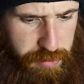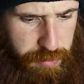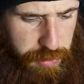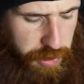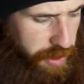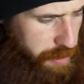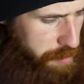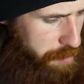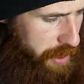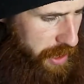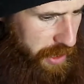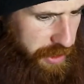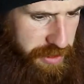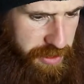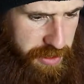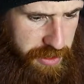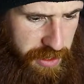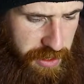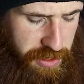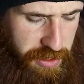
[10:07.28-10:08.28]
pretty mad
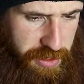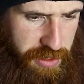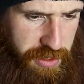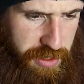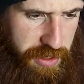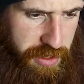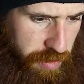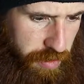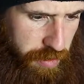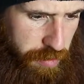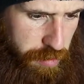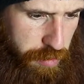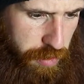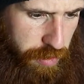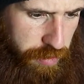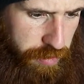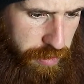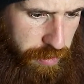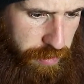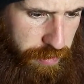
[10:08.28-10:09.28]
scenes.
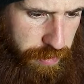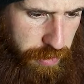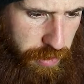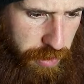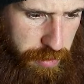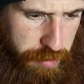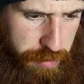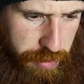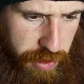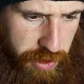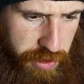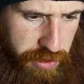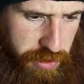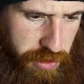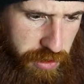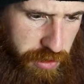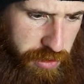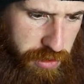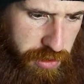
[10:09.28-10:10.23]
Remove the 4 pre-installed